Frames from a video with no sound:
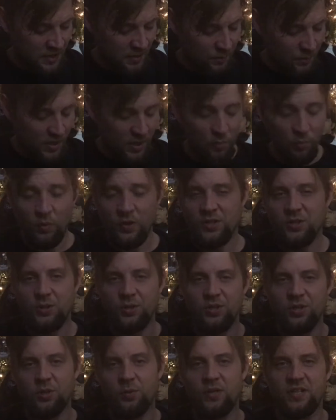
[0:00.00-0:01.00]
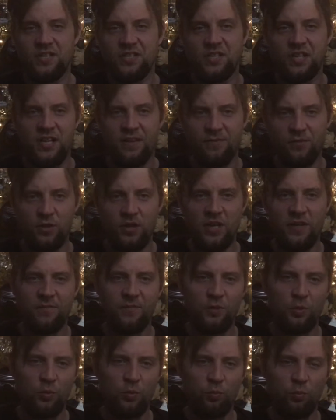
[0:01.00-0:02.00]
but what you do is if
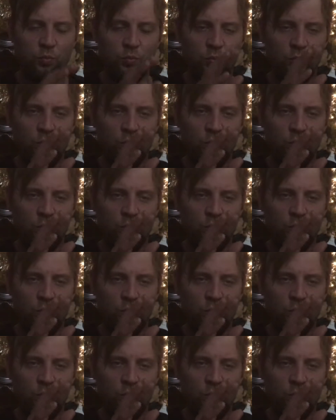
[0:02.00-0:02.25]
you